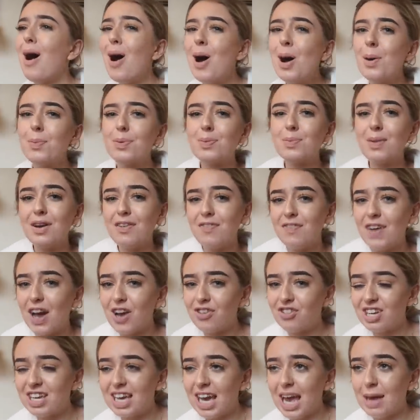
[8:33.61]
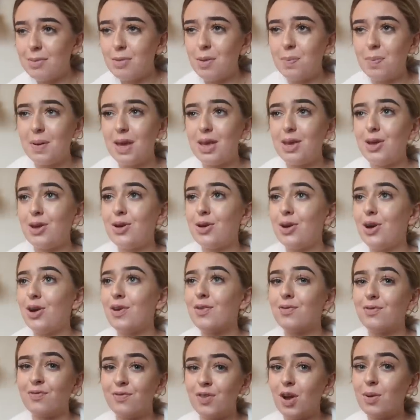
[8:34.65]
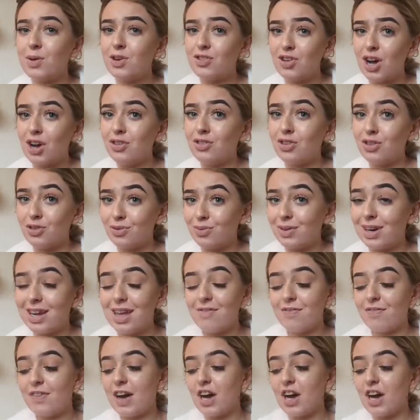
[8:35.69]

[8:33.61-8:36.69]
up my fashion game a bit you know flowy trousers are really in